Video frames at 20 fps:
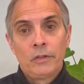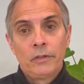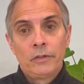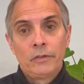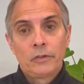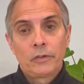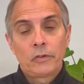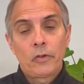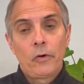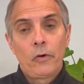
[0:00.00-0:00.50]

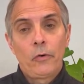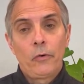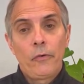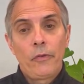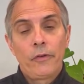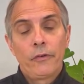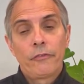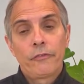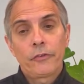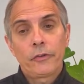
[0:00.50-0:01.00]
So
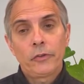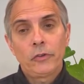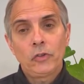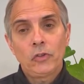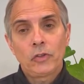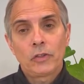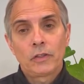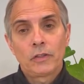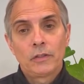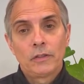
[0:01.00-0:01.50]
the
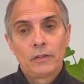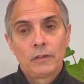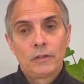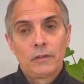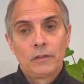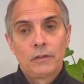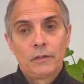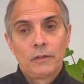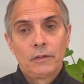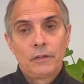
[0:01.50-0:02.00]
first
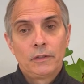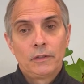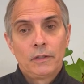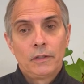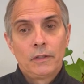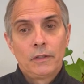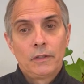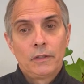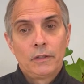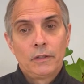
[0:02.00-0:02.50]

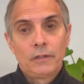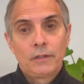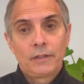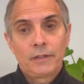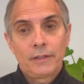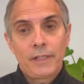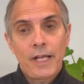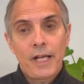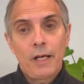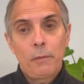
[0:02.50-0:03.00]

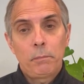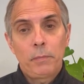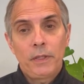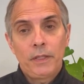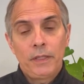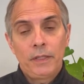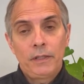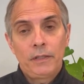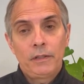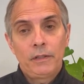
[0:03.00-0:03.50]
step
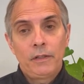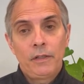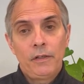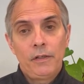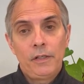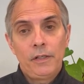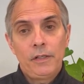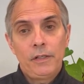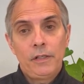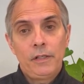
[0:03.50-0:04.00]
in
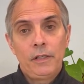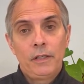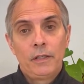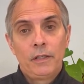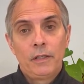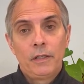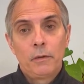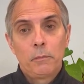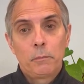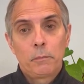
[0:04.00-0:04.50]
the
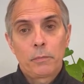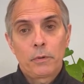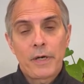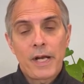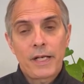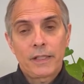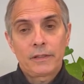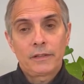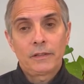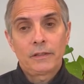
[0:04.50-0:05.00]

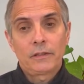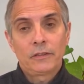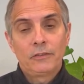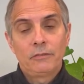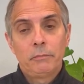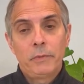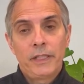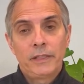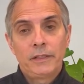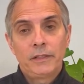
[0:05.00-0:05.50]
practice of
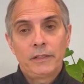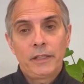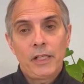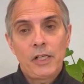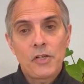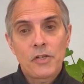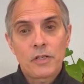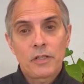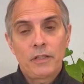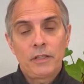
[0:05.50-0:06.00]

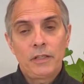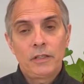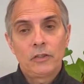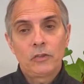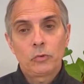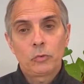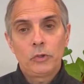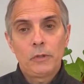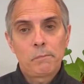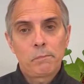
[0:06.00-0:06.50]
meditation
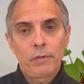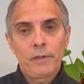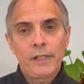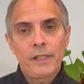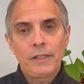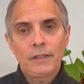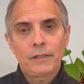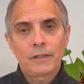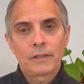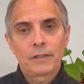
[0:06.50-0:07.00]
is we
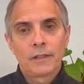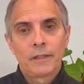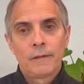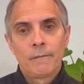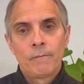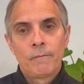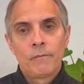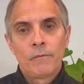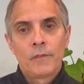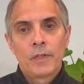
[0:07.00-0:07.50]
place
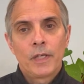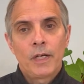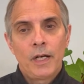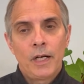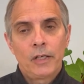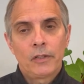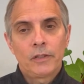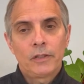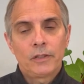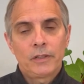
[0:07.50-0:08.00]

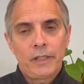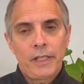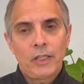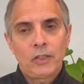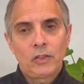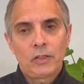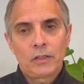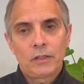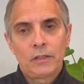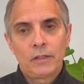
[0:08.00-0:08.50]
our
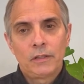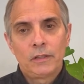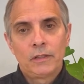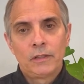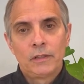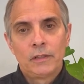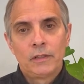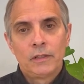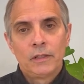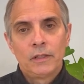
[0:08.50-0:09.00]
attention
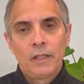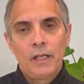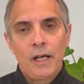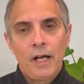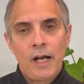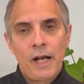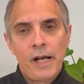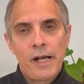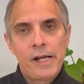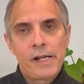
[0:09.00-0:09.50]

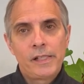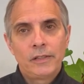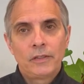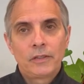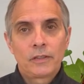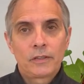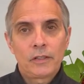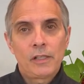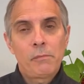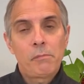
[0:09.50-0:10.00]
on
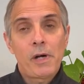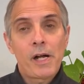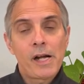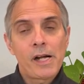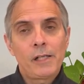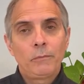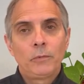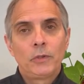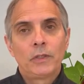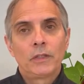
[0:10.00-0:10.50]
some
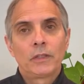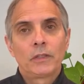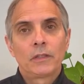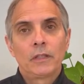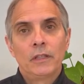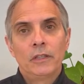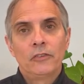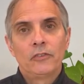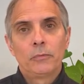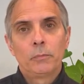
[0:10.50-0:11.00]
object
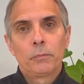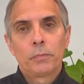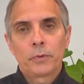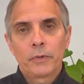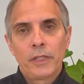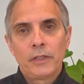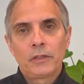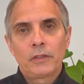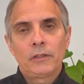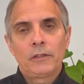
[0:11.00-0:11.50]
of
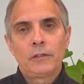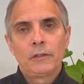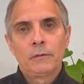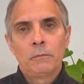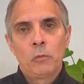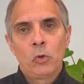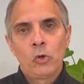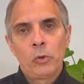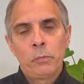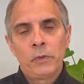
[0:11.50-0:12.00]
present
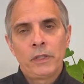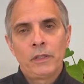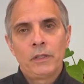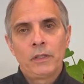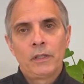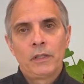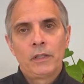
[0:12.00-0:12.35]
moment